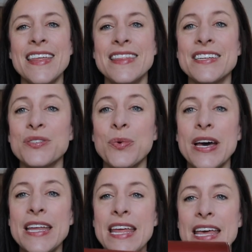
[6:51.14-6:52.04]
This
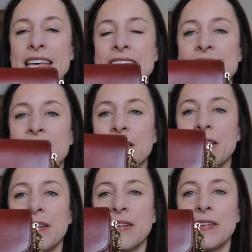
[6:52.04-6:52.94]
one is,
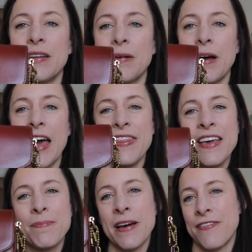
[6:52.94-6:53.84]
I
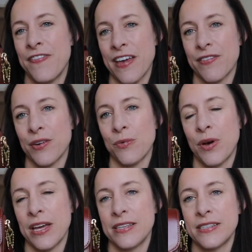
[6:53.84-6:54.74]
think, my favorite
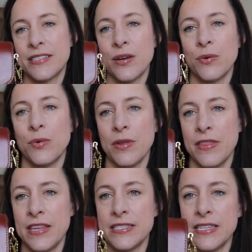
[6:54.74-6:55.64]
one. So
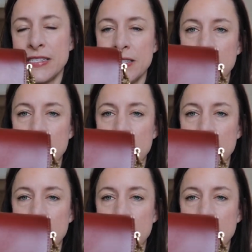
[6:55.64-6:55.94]
this is